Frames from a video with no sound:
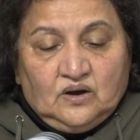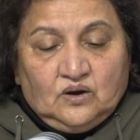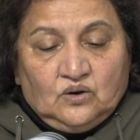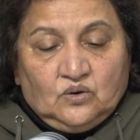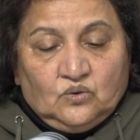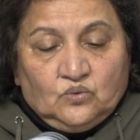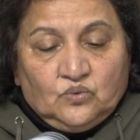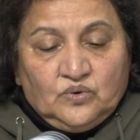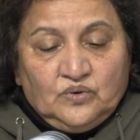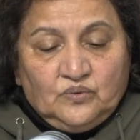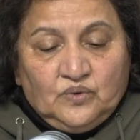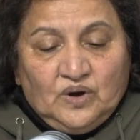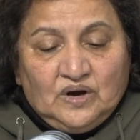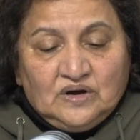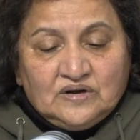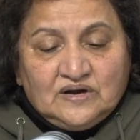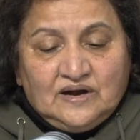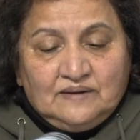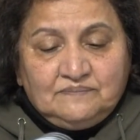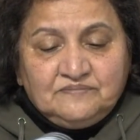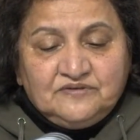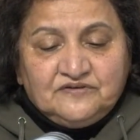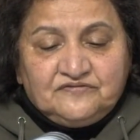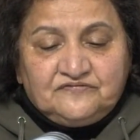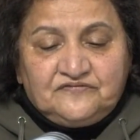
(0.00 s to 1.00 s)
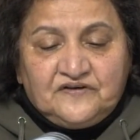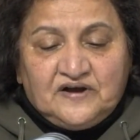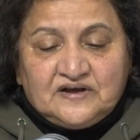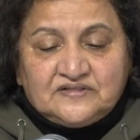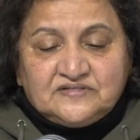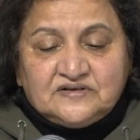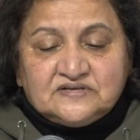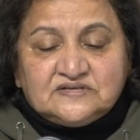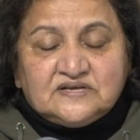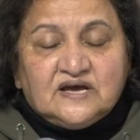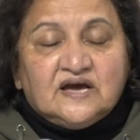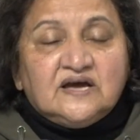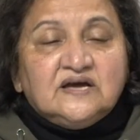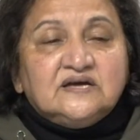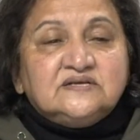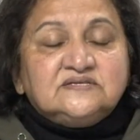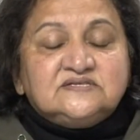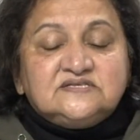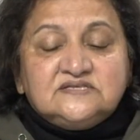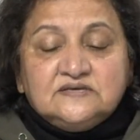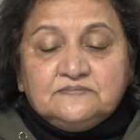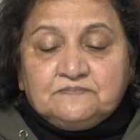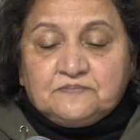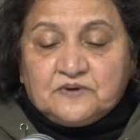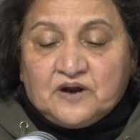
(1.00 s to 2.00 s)
We welcome the fact that
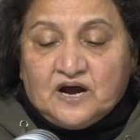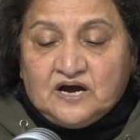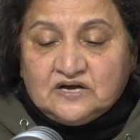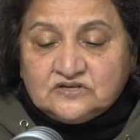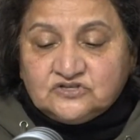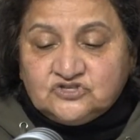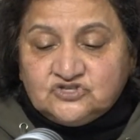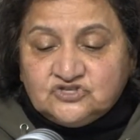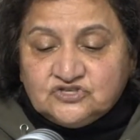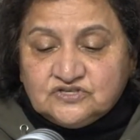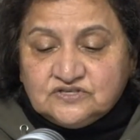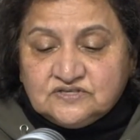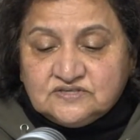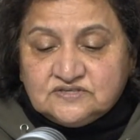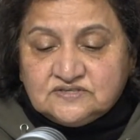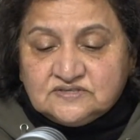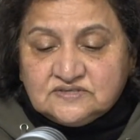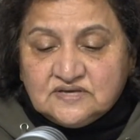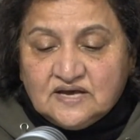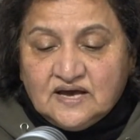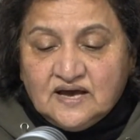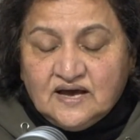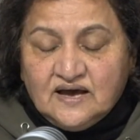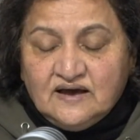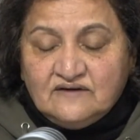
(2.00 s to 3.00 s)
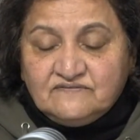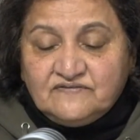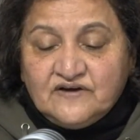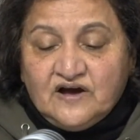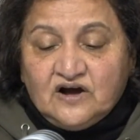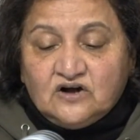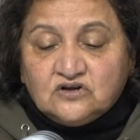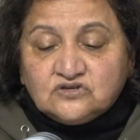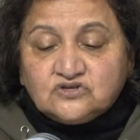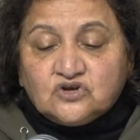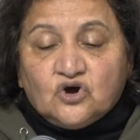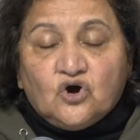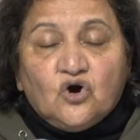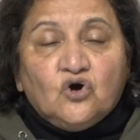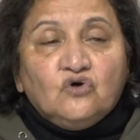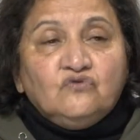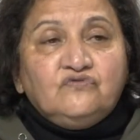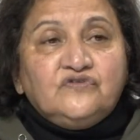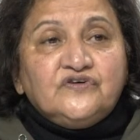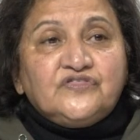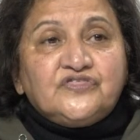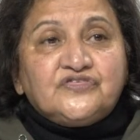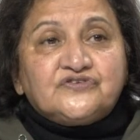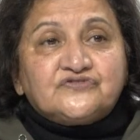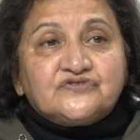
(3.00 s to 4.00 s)
ANC branches have held
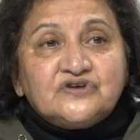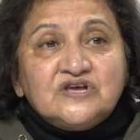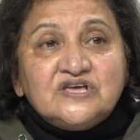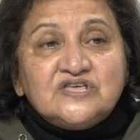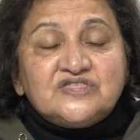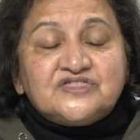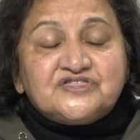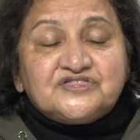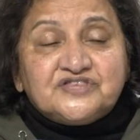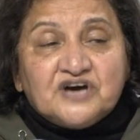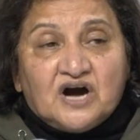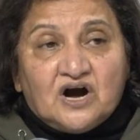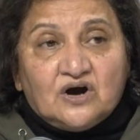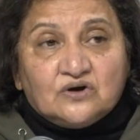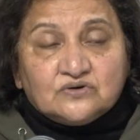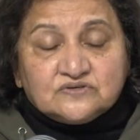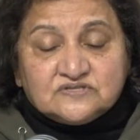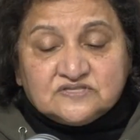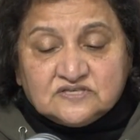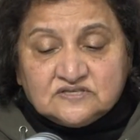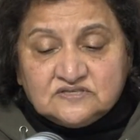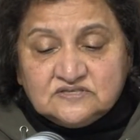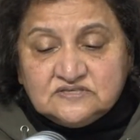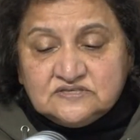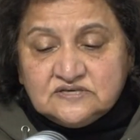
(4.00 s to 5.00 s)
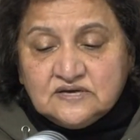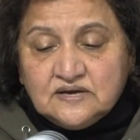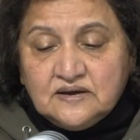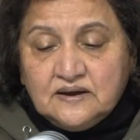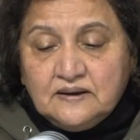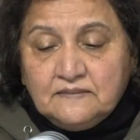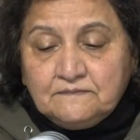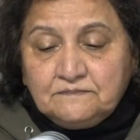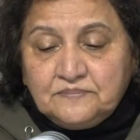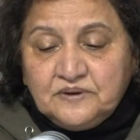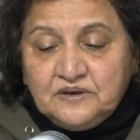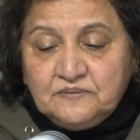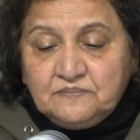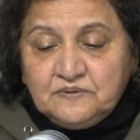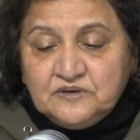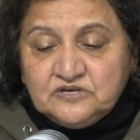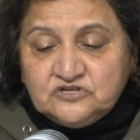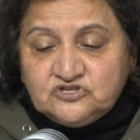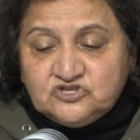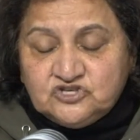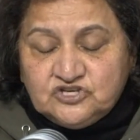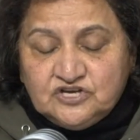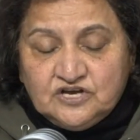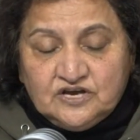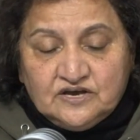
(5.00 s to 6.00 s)
over 3,000
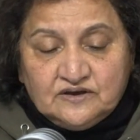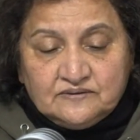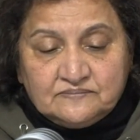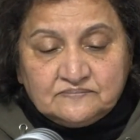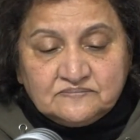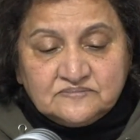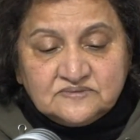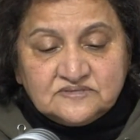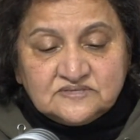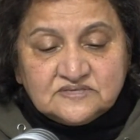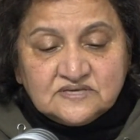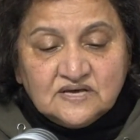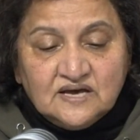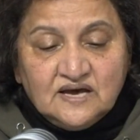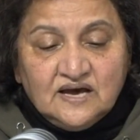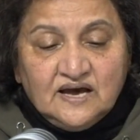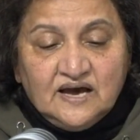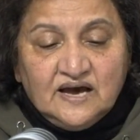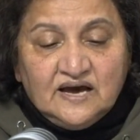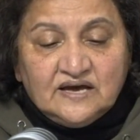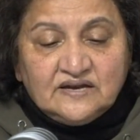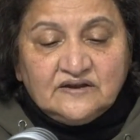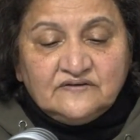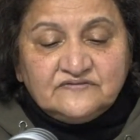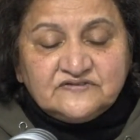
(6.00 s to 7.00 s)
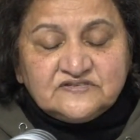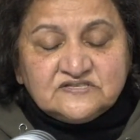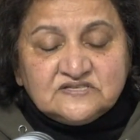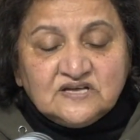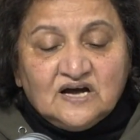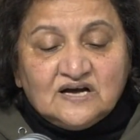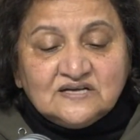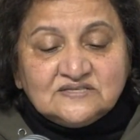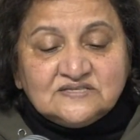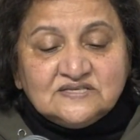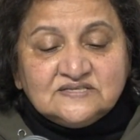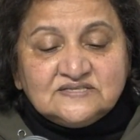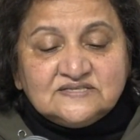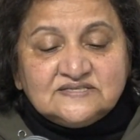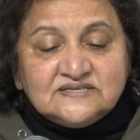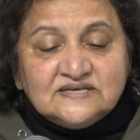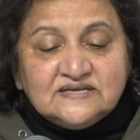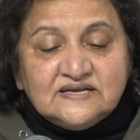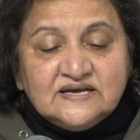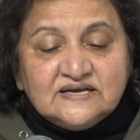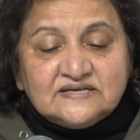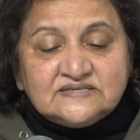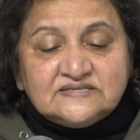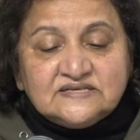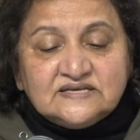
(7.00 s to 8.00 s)
BBGMs and have started
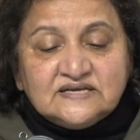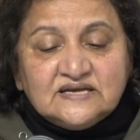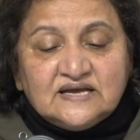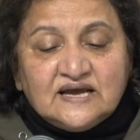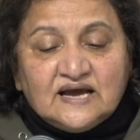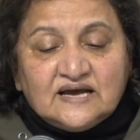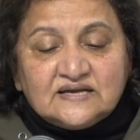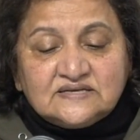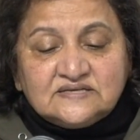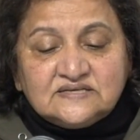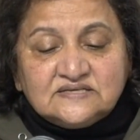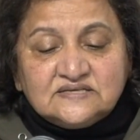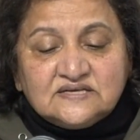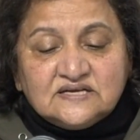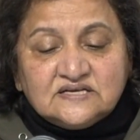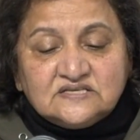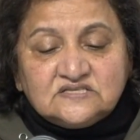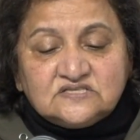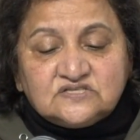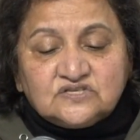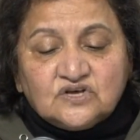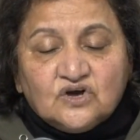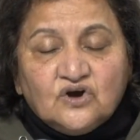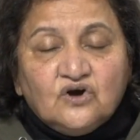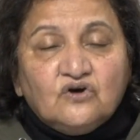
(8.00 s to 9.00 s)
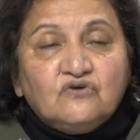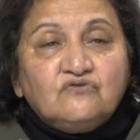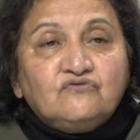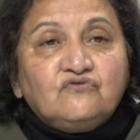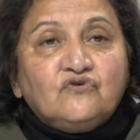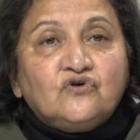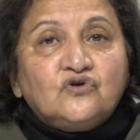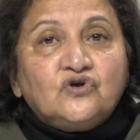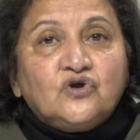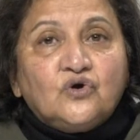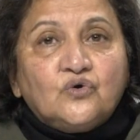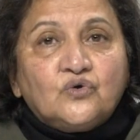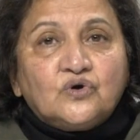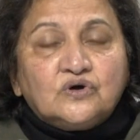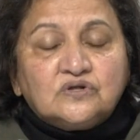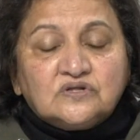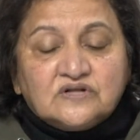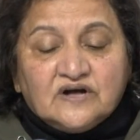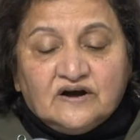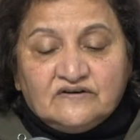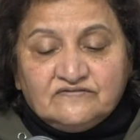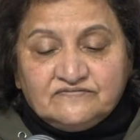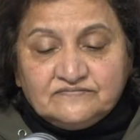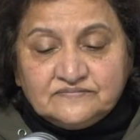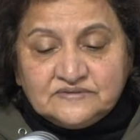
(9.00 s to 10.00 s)
selecting candidates for local
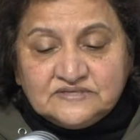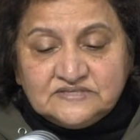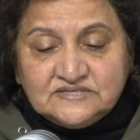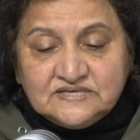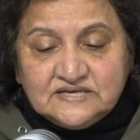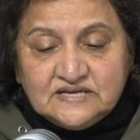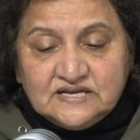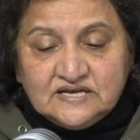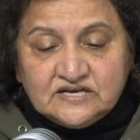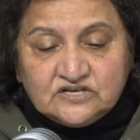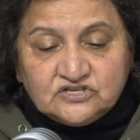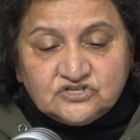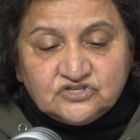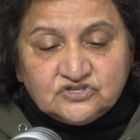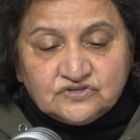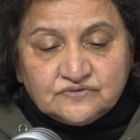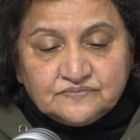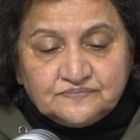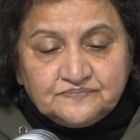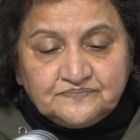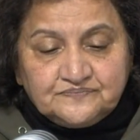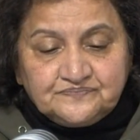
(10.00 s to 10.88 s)
government election.